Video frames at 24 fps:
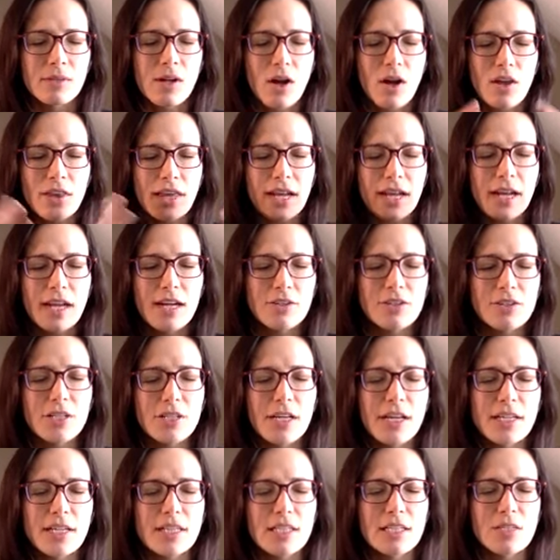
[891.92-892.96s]
And all that
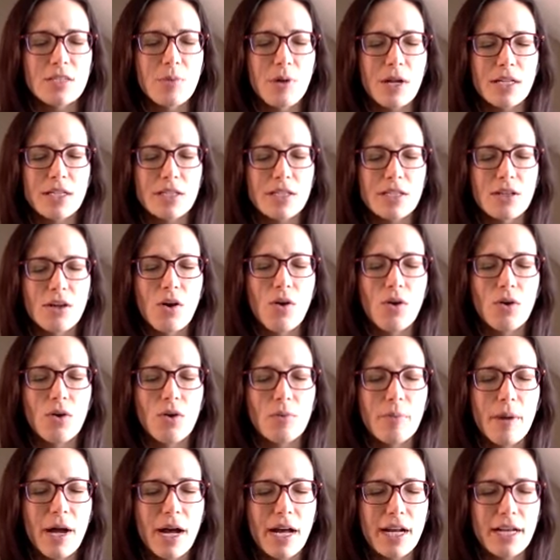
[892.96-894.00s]
energy gets spread to the
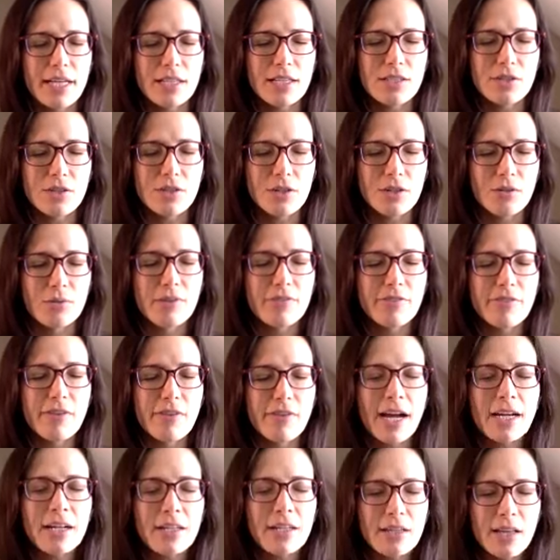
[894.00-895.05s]
whole body. So you're
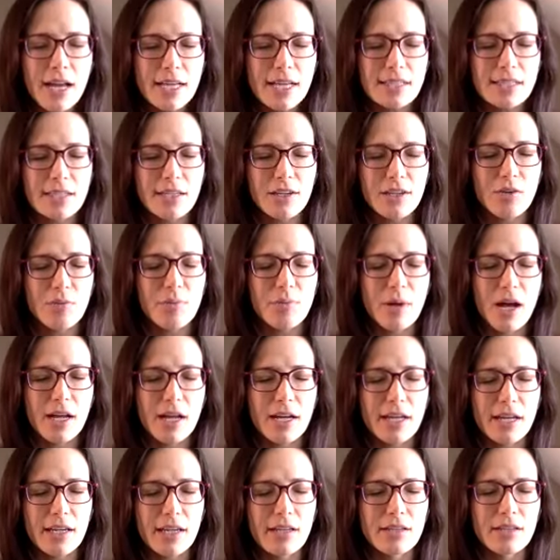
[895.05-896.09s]
revitalizing your
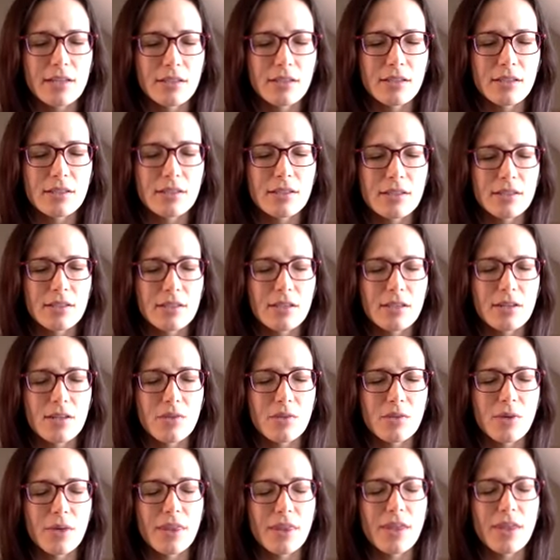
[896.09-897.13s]
body
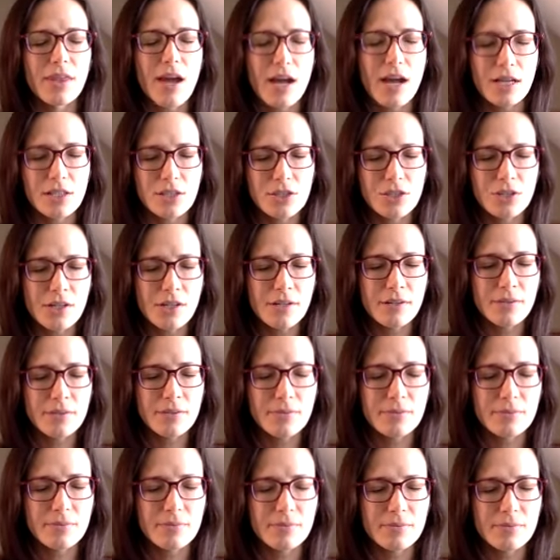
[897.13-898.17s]
with the
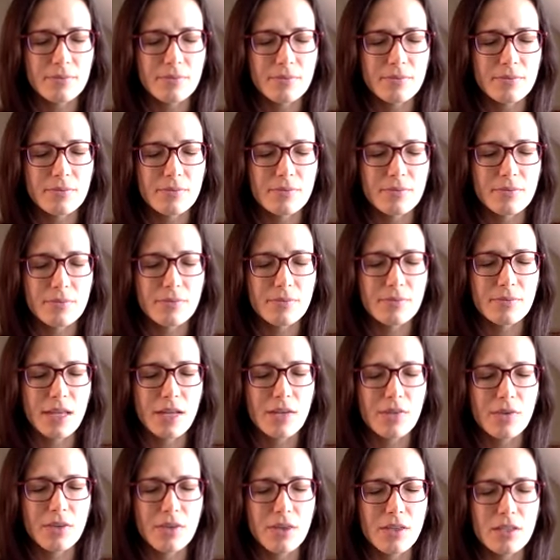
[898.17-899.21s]
oxygen
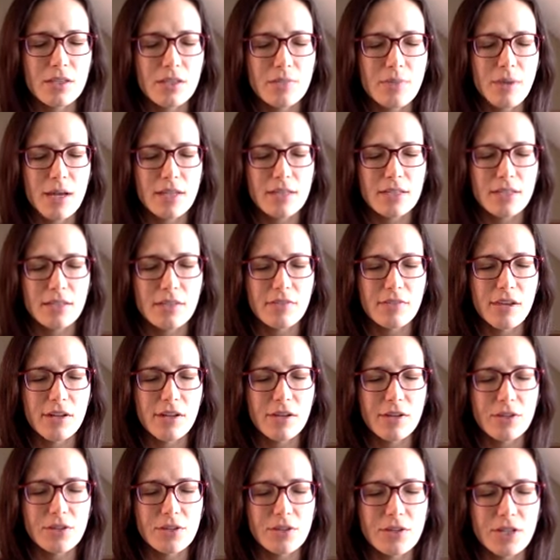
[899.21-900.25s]
and with this positive
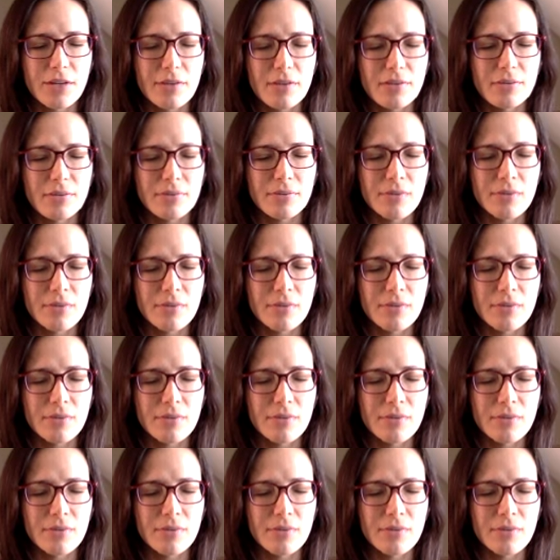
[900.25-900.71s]
energy.